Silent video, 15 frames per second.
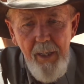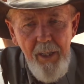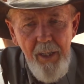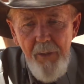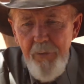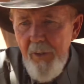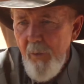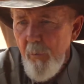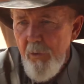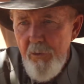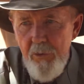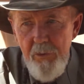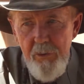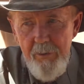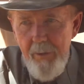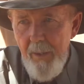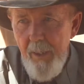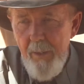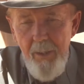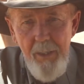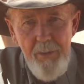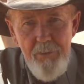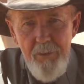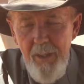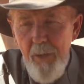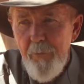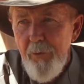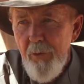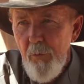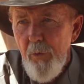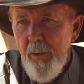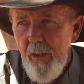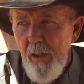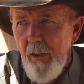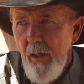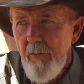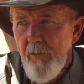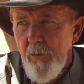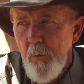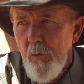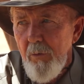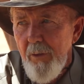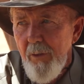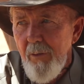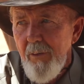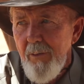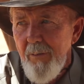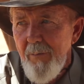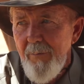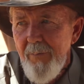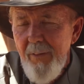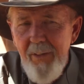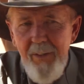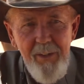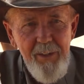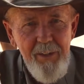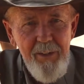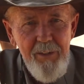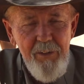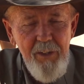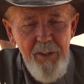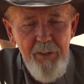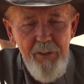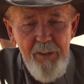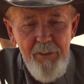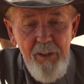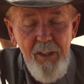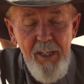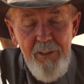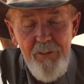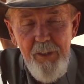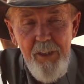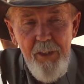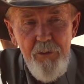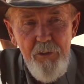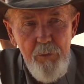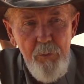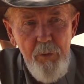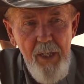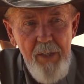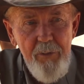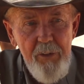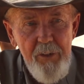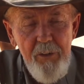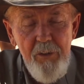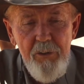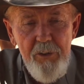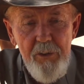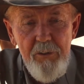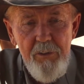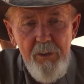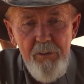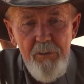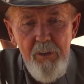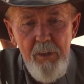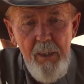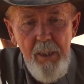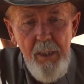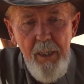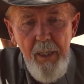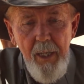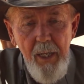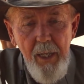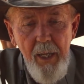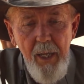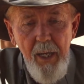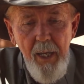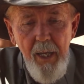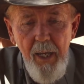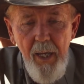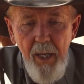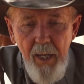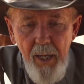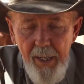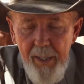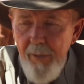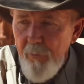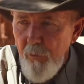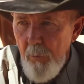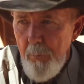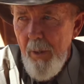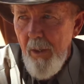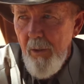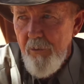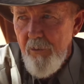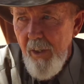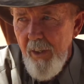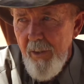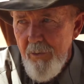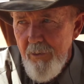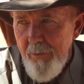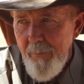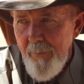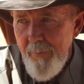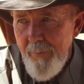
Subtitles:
I think we should I said, I feel really uncomfortable here. And at the last day, we were having dinner, and she says, I have to apologize.